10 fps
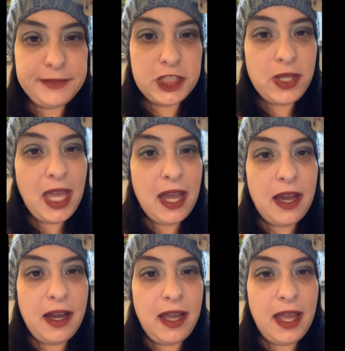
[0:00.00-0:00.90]
So
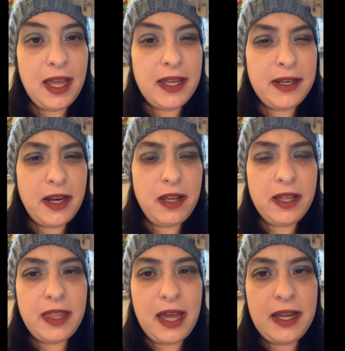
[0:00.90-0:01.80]
yeah, and not
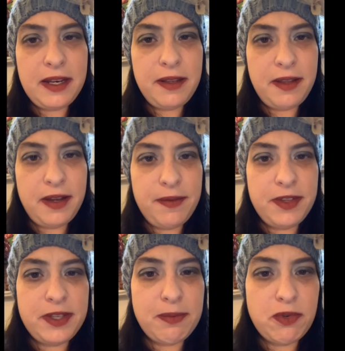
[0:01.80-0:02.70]
only that,
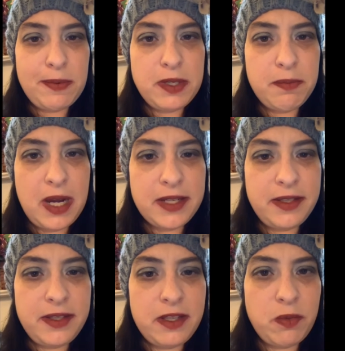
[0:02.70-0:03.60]
the subscription
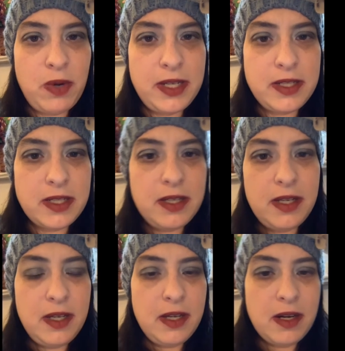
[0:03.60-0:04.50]
boxes is what
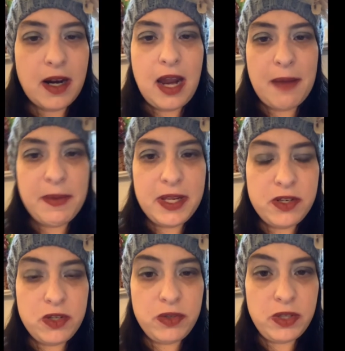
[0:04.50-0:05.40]
got me
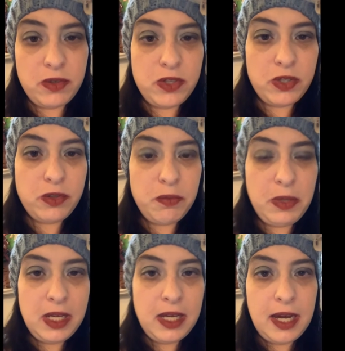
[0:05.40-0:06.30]
to do YouTube.